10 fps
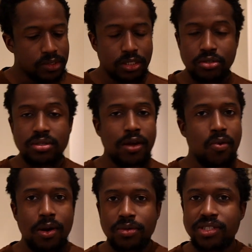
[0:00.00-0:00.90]
just like
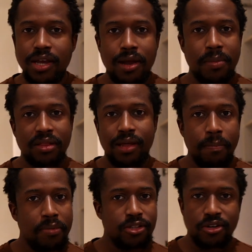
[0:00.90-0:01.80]
what I was saying about
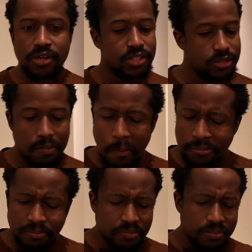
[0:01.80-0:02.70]
that butter, it's
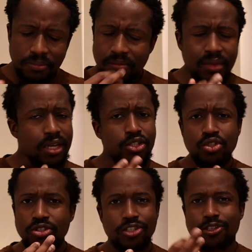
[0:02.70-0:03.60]

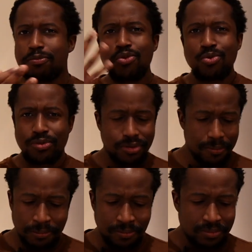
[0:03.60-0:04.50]
just smooth
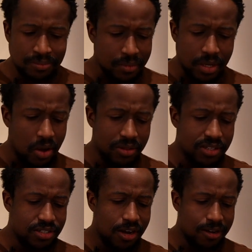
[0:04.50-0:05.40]
on the
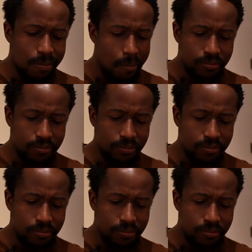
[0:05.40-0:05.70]
tongue.